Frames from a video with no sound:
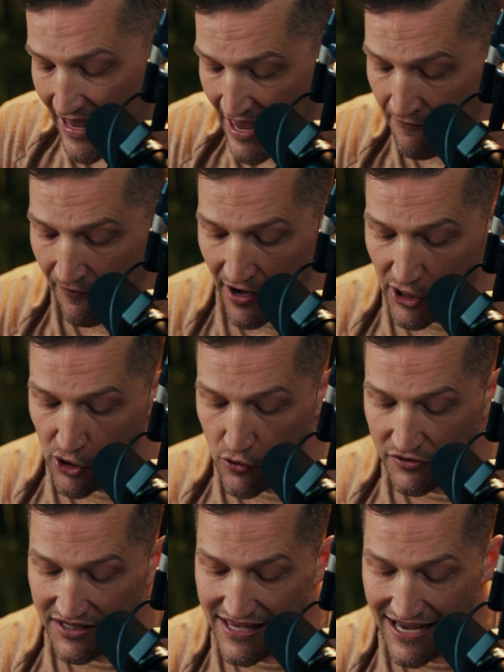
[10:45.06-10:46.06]
If I
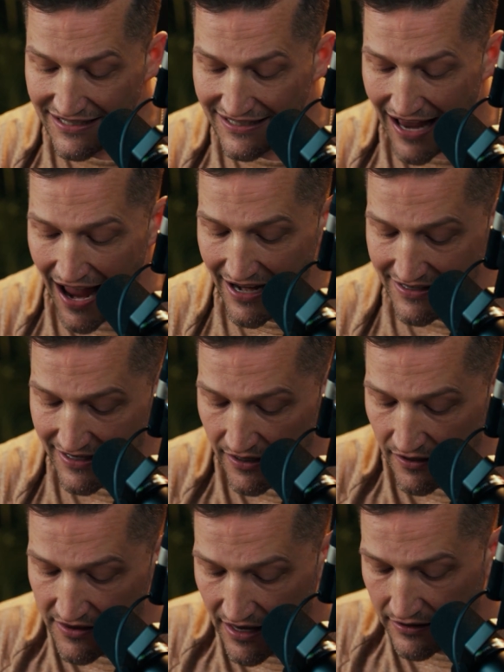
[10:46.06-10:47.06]
use this
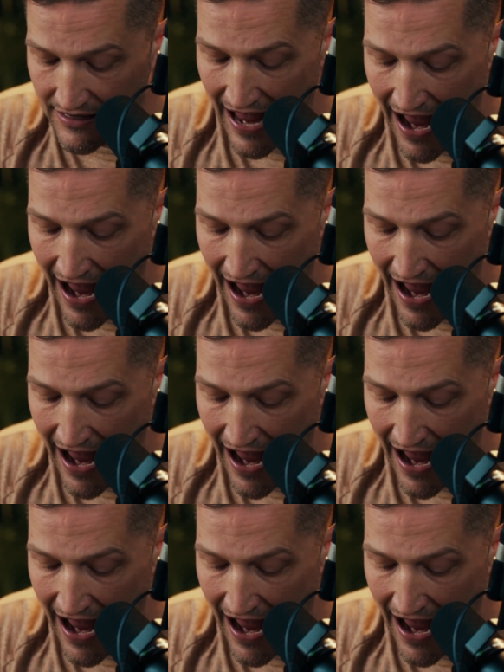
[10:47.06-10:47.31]
idea that